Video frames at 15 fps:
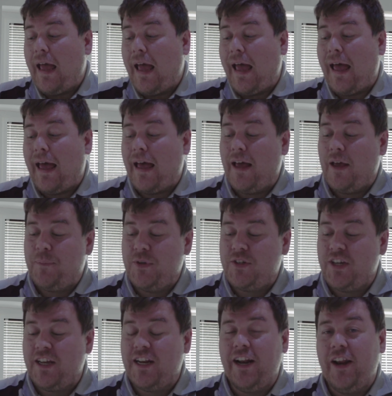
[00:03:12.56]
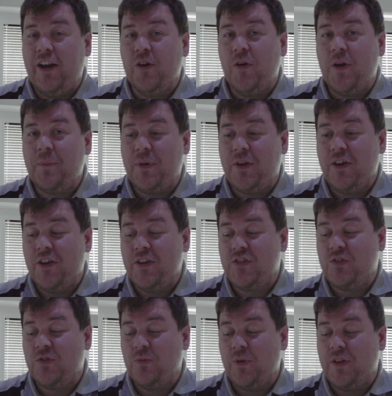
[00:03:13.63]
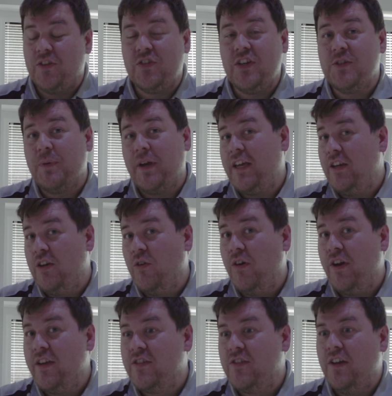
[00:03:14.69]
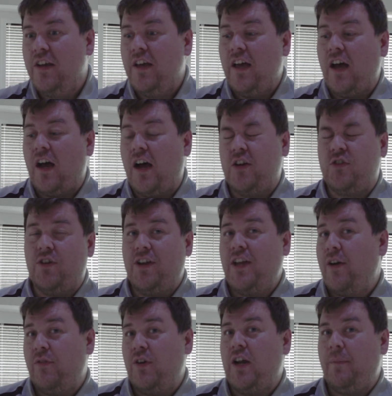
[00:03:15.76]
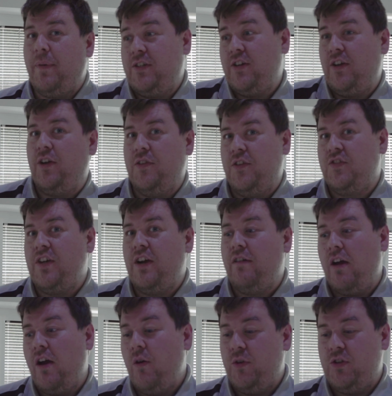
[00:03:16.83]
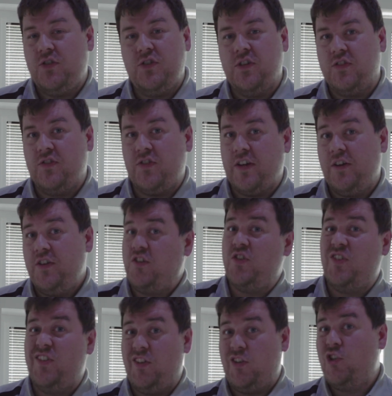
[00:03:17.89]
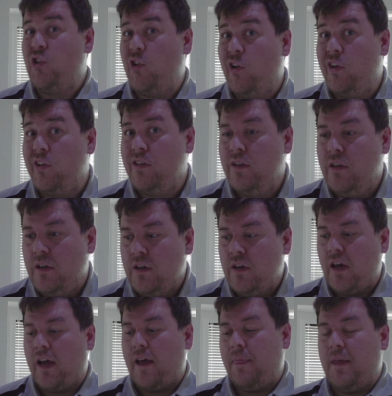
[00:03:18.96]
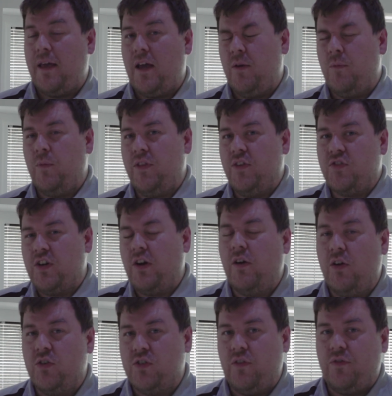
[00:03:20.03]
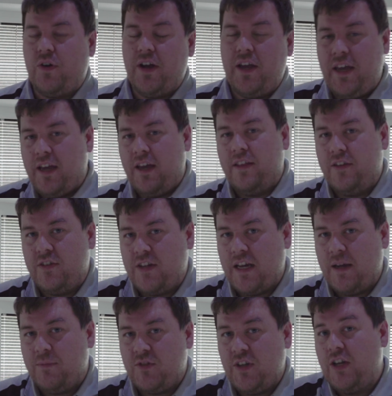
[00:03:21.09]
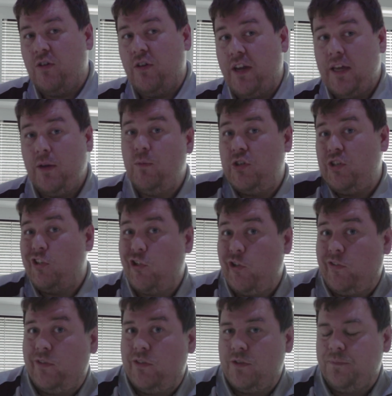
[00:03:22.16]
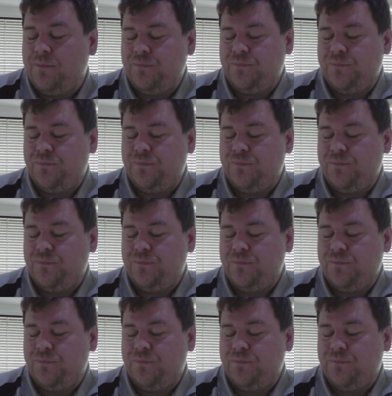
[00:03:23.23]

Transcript: Uh, particularly annoying because when the seat's making noise, I try and cover it up by turning on the stereo, which doesn't sound as good as it should, and then when the stereo is off, I hear this damn seat creaking, which it shouldn't.